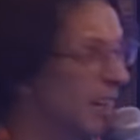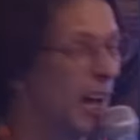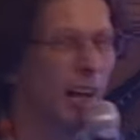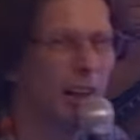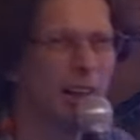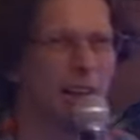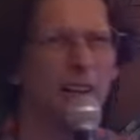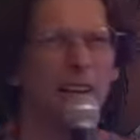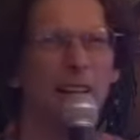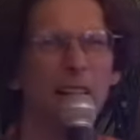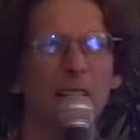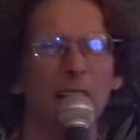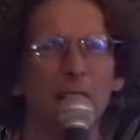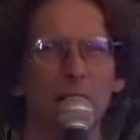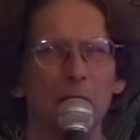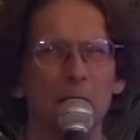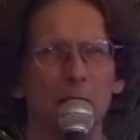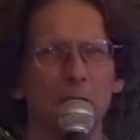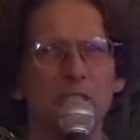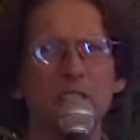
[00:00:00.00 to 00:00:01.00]
uh,
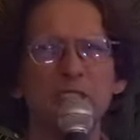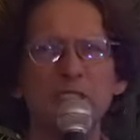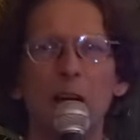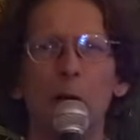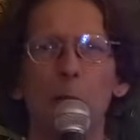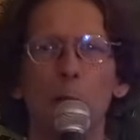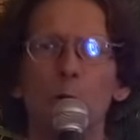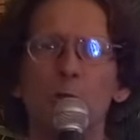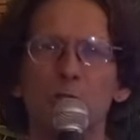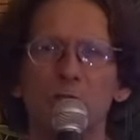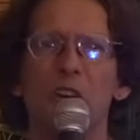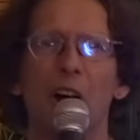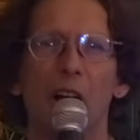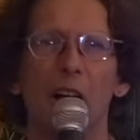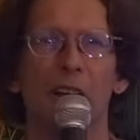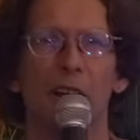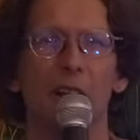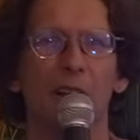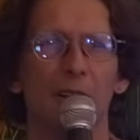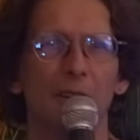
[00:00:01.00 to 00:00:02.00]
a, St. Elmo's
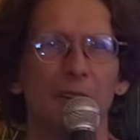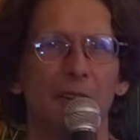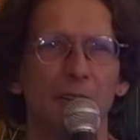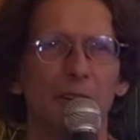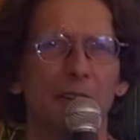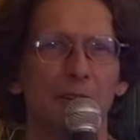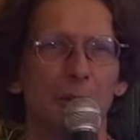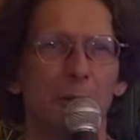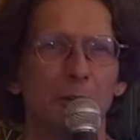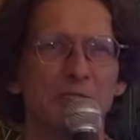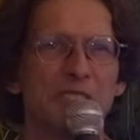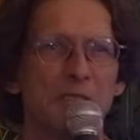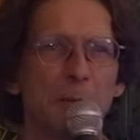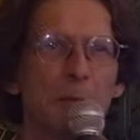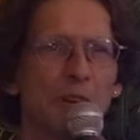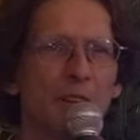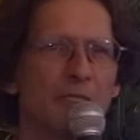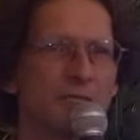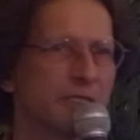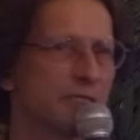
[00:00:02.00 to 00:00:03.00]
fire, you know,
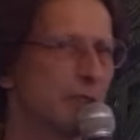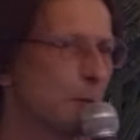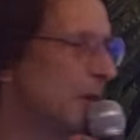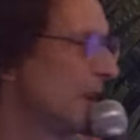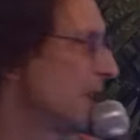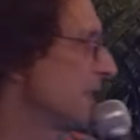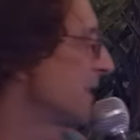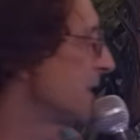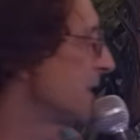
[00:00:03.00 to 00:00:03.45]
similar to, similar